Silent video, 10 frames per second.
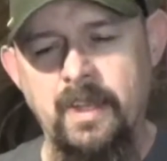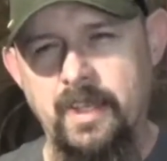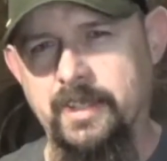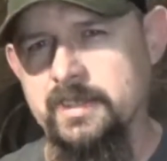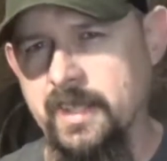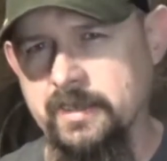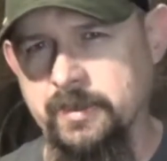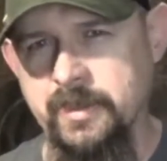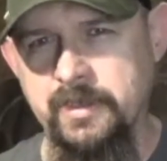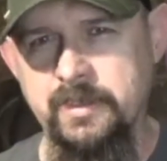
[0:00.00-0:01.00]

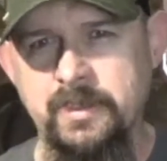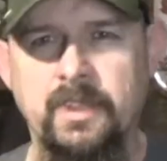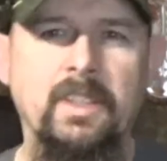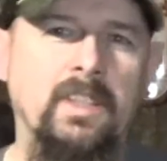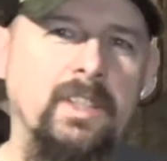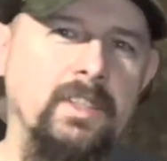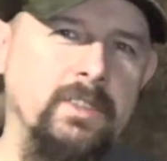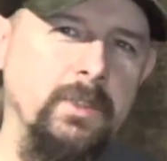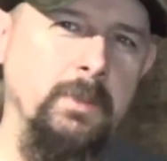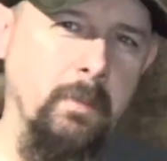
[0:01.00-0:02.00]
accessories
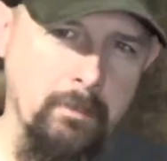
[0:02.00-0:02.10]
to